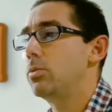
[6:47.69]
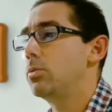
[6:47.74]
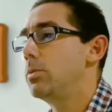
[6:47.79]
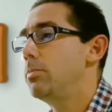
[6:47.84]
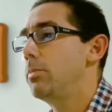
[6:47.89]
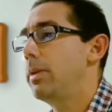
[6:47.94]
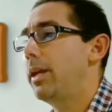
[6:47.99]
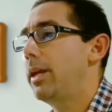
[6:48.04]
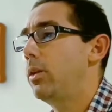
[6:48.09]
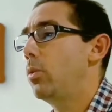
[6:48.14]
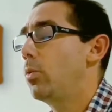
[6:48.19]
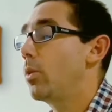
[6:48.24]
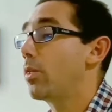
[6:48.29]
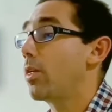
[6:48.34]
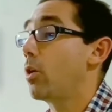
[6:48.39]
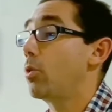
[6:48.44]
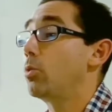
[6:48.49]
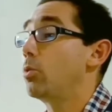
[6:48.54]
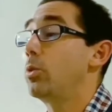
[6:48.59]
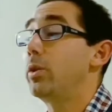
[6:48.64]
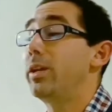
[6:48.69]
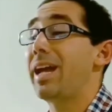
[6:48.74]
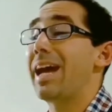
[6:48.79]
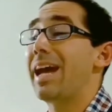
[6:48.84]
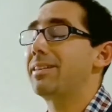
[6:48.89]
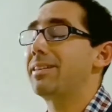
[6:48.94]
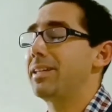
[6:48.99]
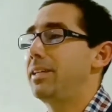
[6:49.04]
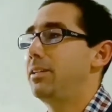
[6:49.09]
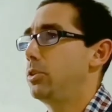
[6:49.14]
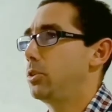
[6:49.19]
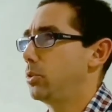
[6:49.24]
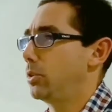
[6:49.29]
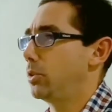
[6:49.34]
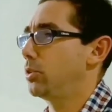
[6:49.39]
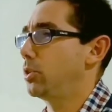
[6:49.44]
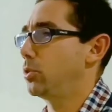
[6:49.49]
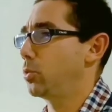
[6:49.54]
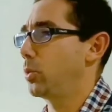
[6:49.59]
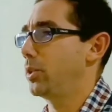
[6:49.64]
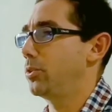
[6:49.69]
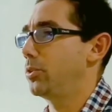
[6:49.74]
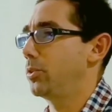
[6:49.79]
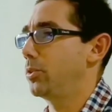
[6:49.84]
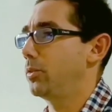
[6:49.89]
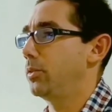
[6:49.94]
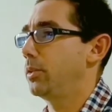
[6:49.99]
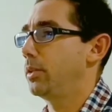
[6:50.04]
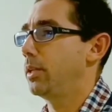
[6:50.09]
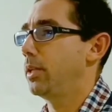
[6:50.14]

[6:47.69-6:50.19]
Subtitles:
remained without reacting to the situation.